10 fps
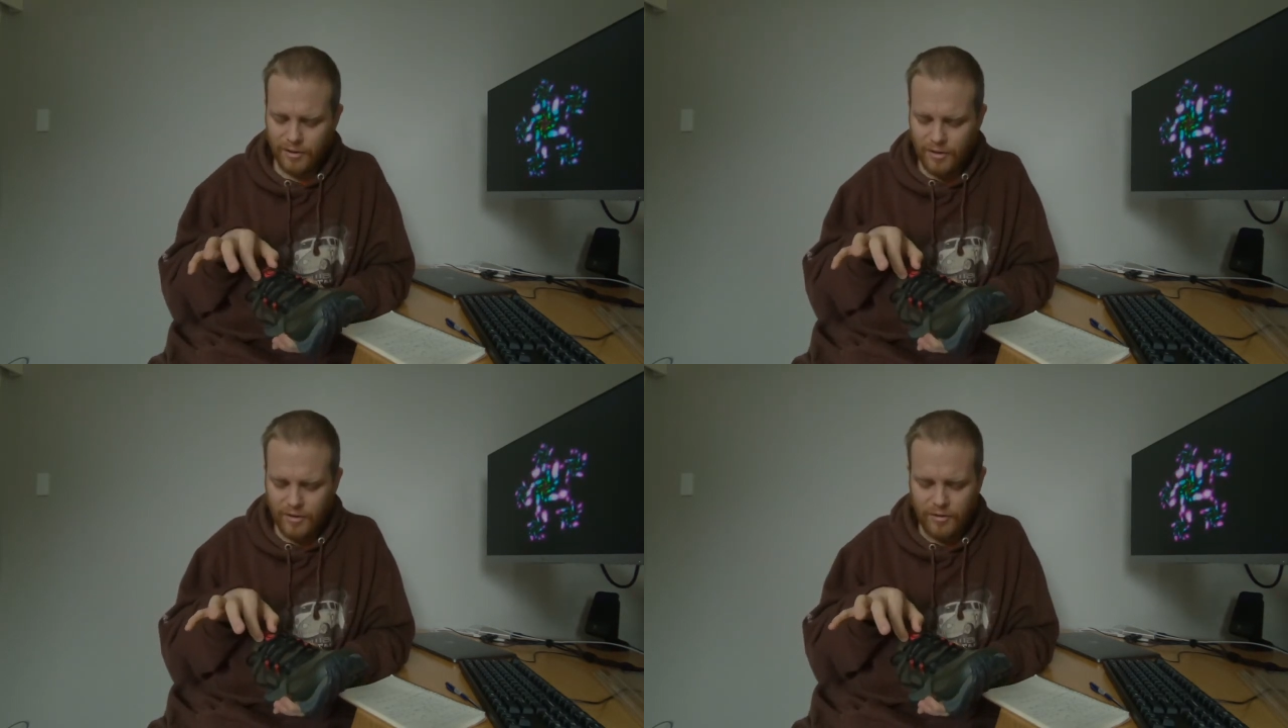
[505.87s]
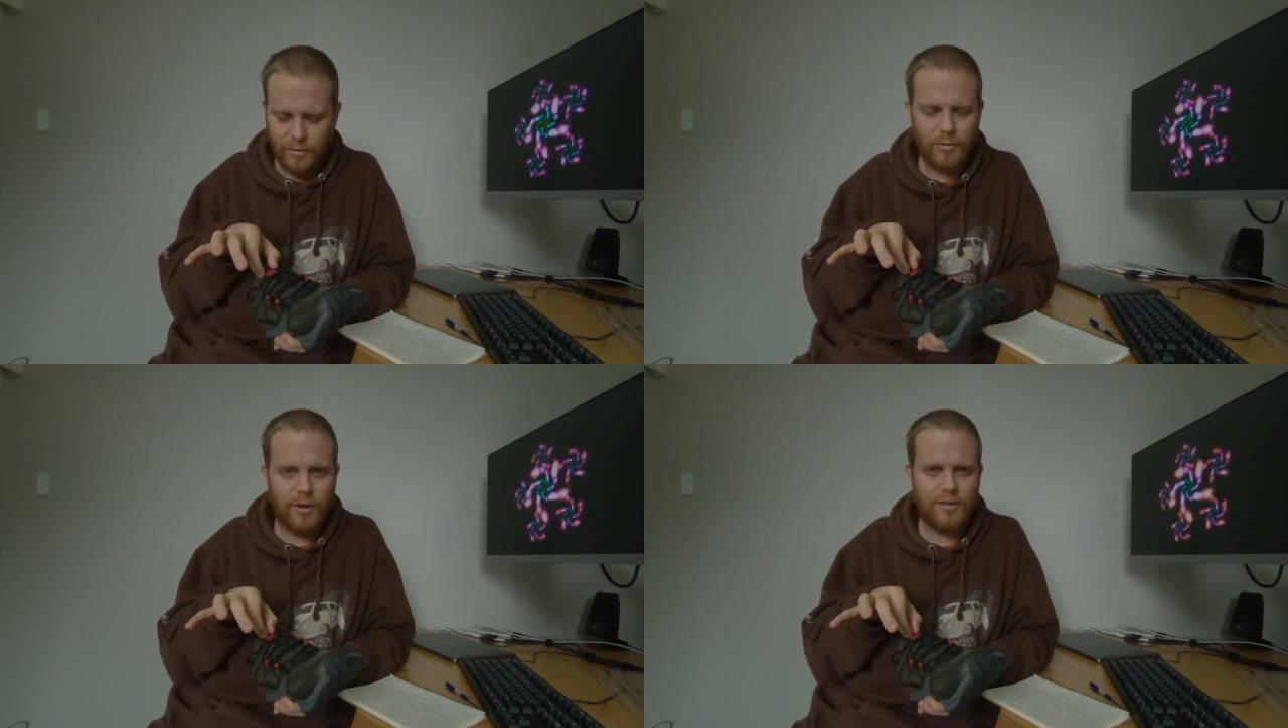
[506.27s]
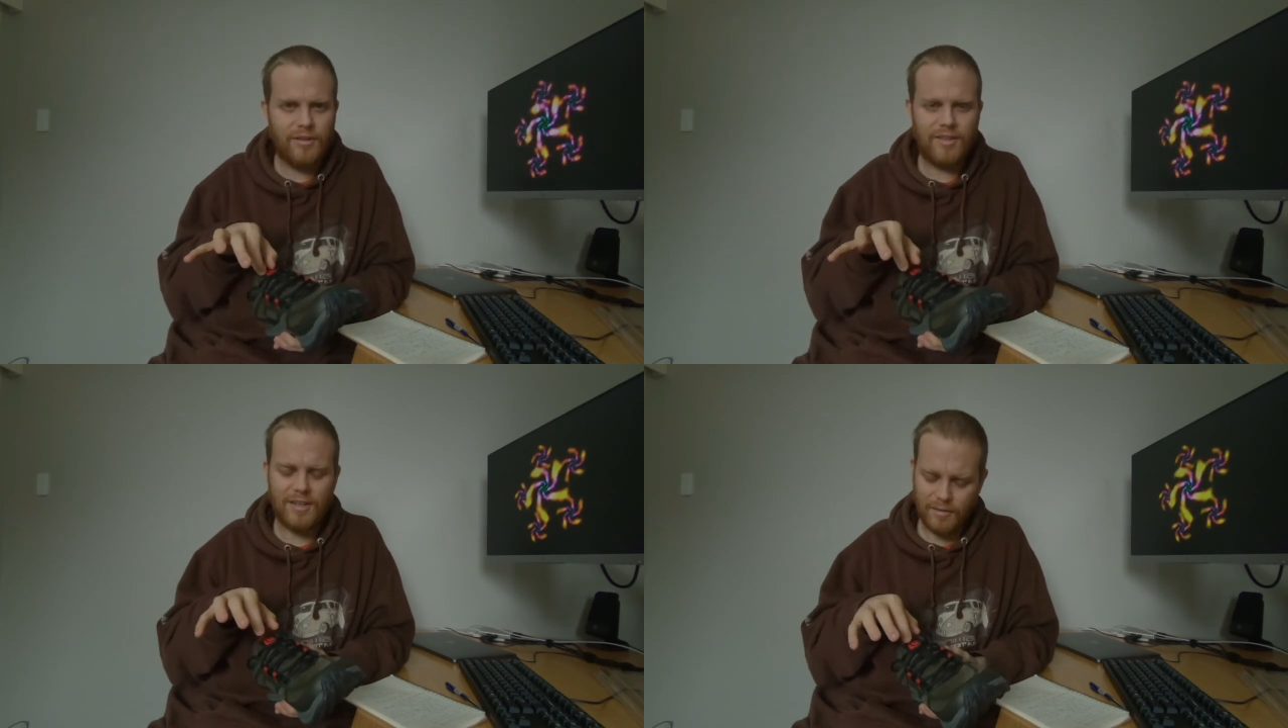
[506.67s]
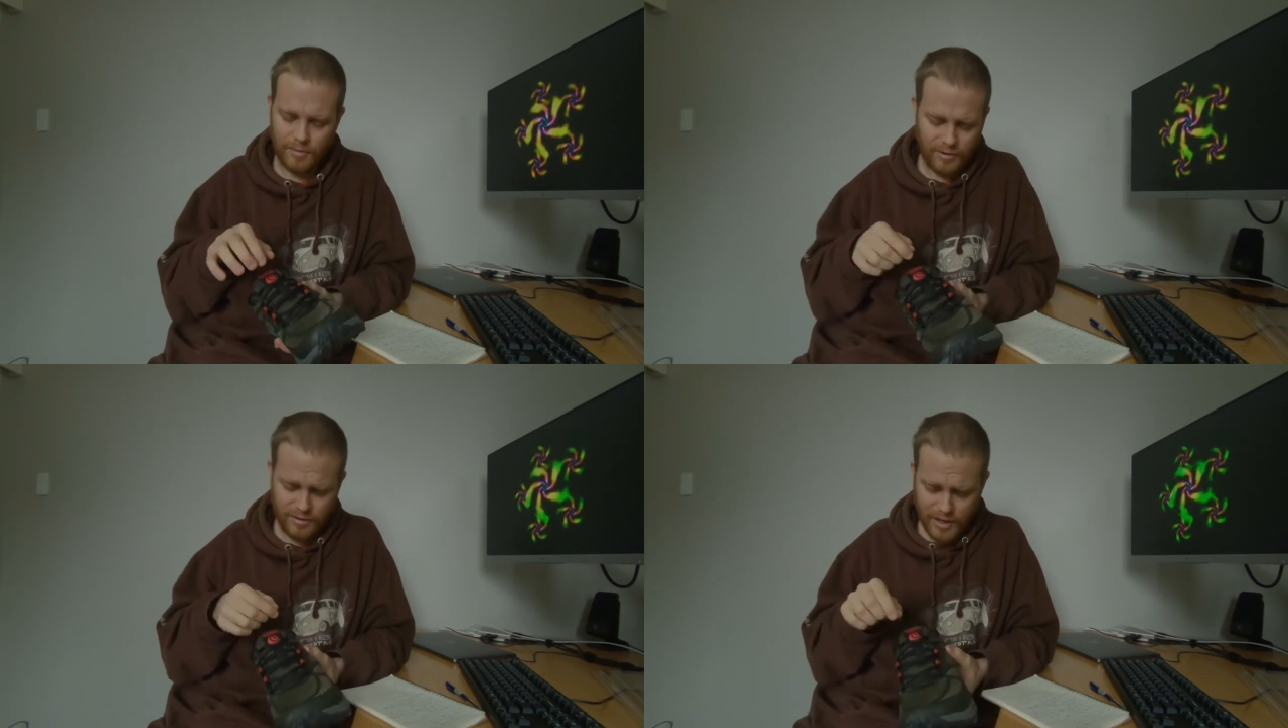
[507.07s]
You can't do it right to the center
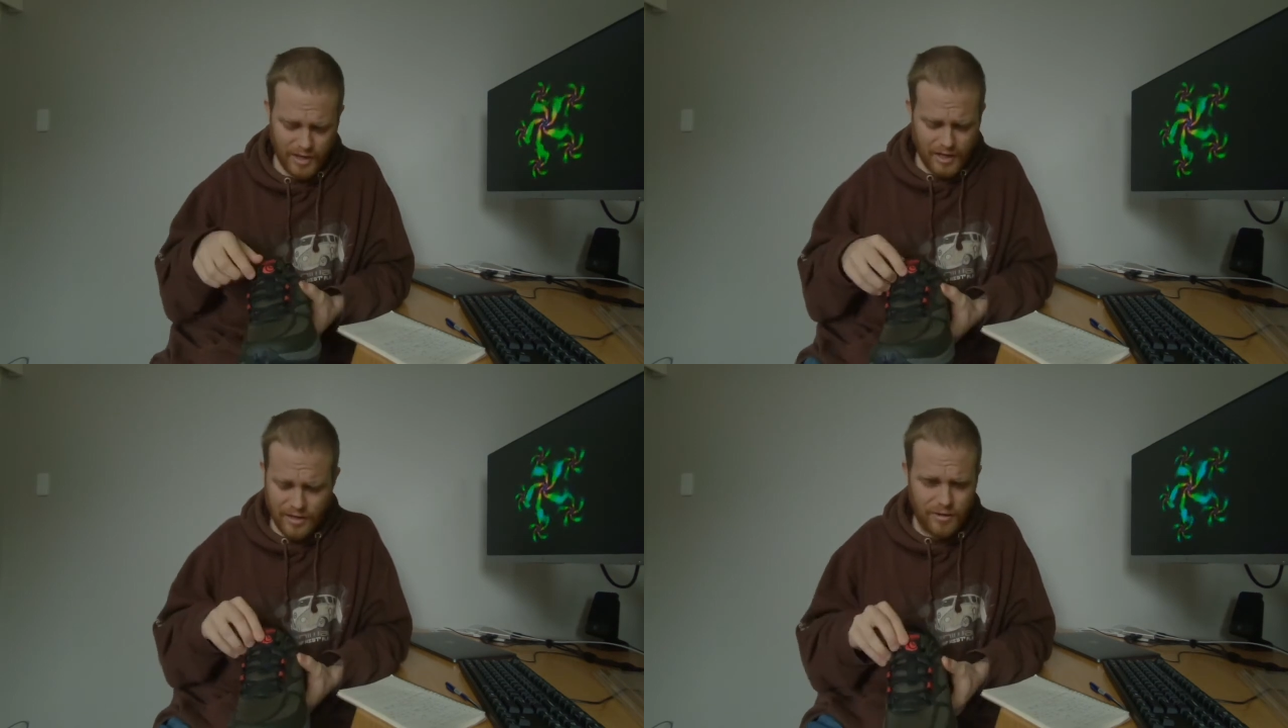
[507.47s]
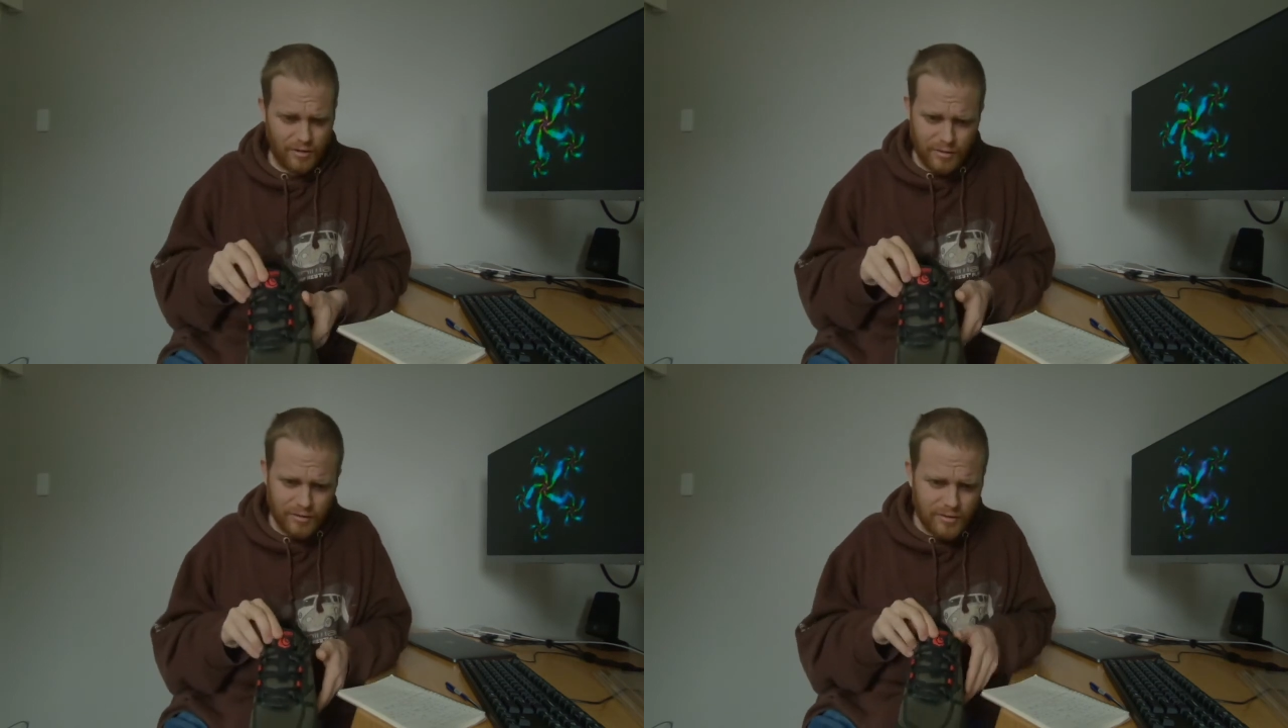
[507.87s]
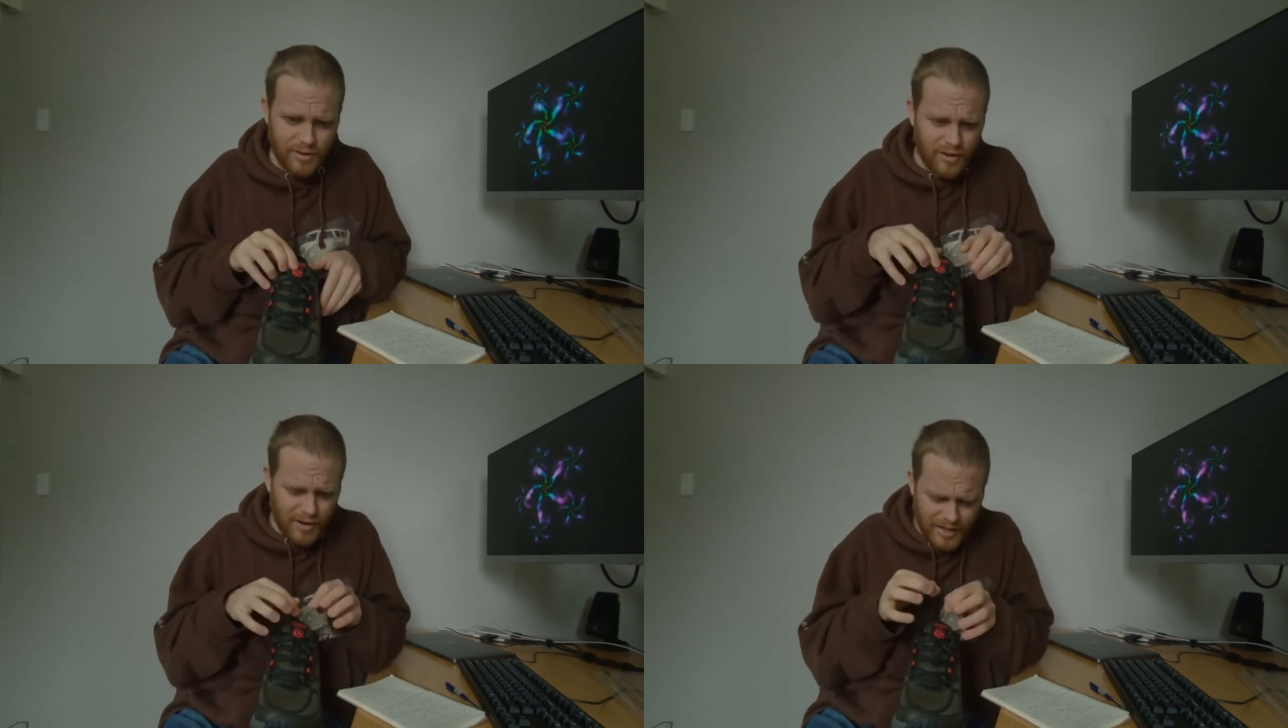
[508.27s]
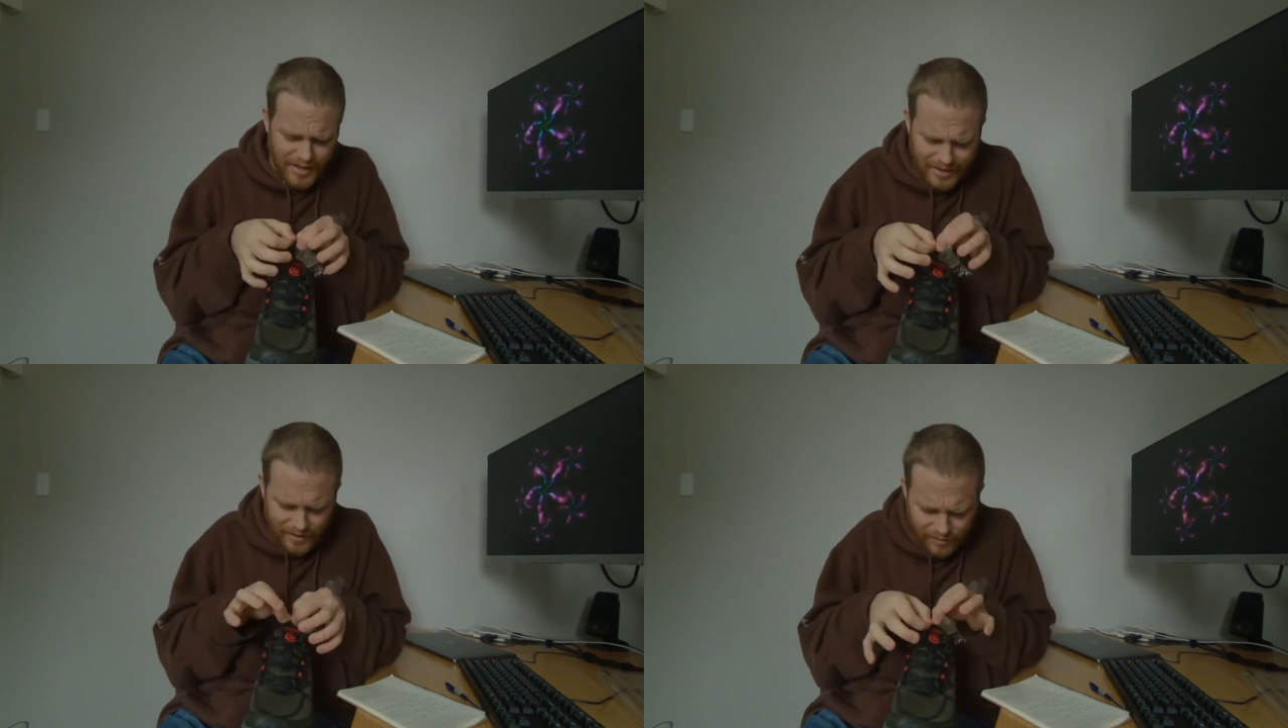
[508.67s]
because, you know, your
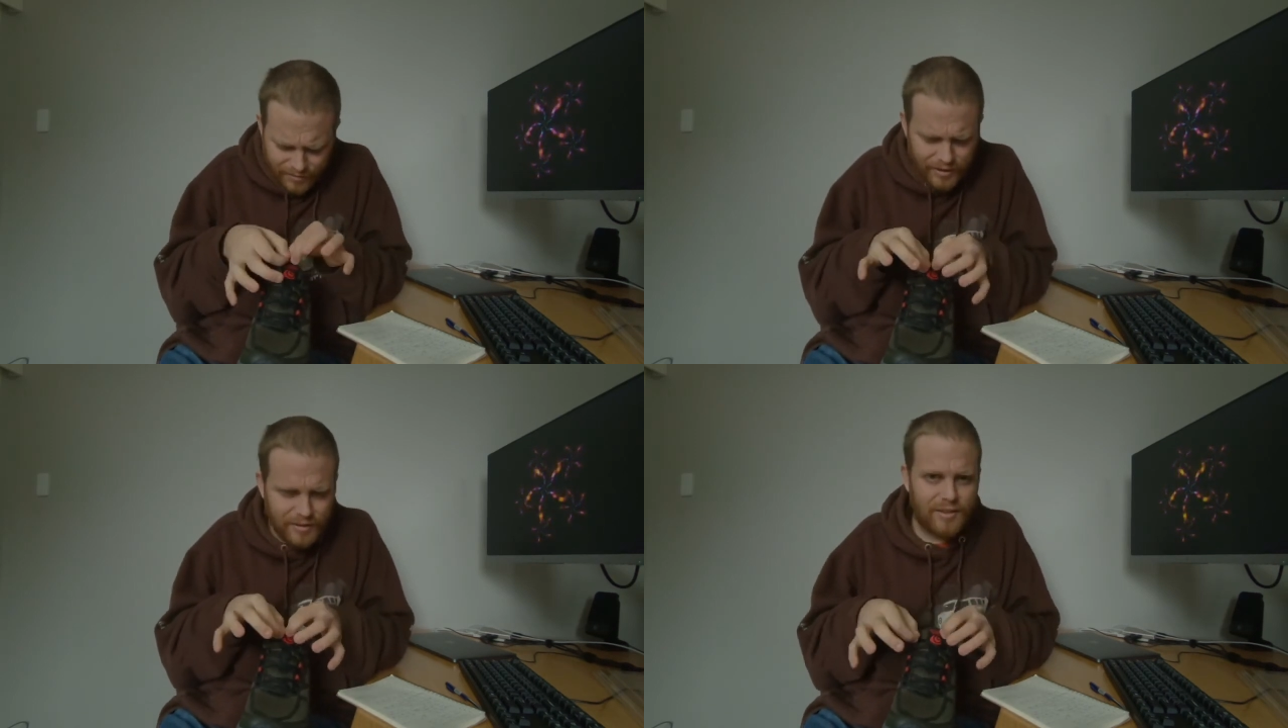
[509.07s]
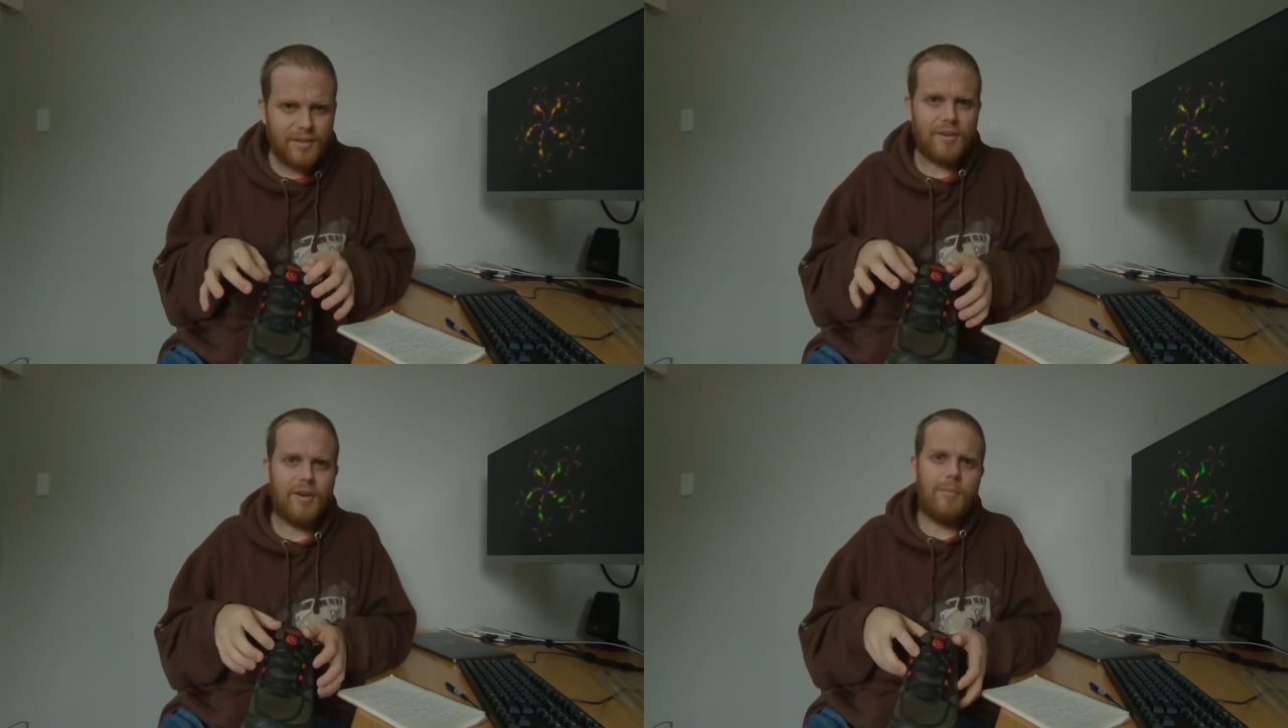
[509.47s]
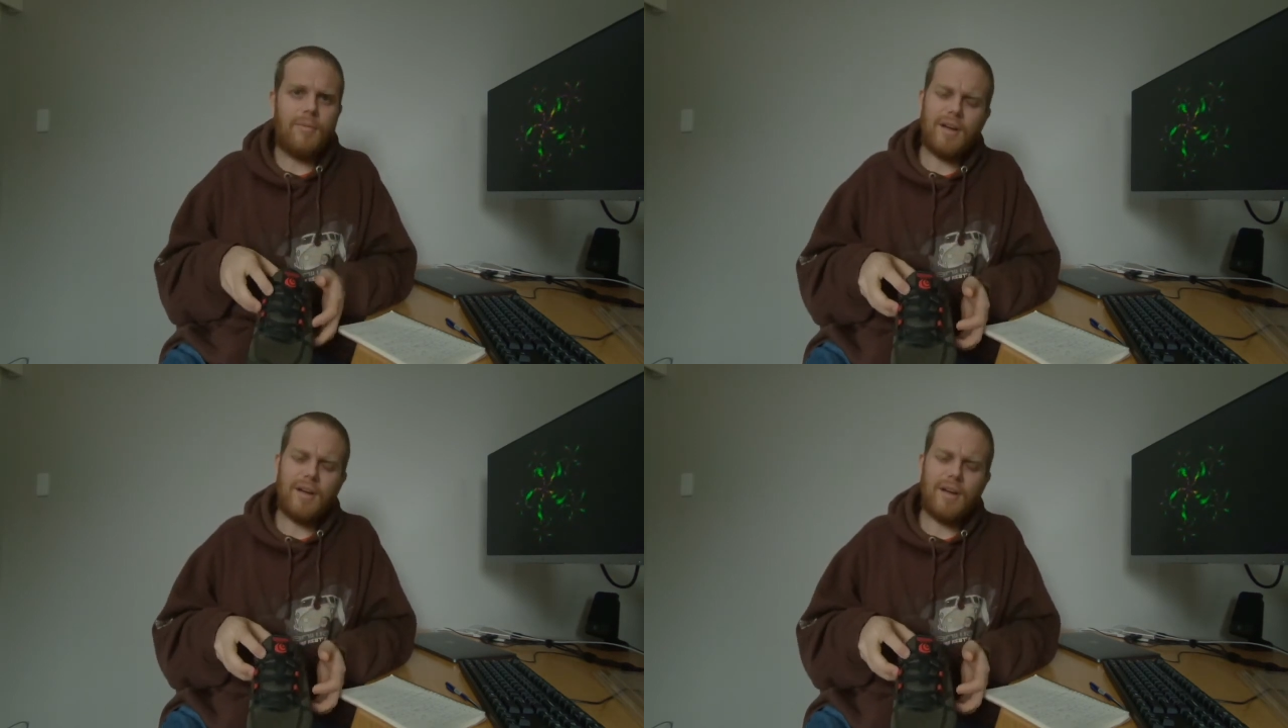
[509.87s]
tiny little fingers to tie them.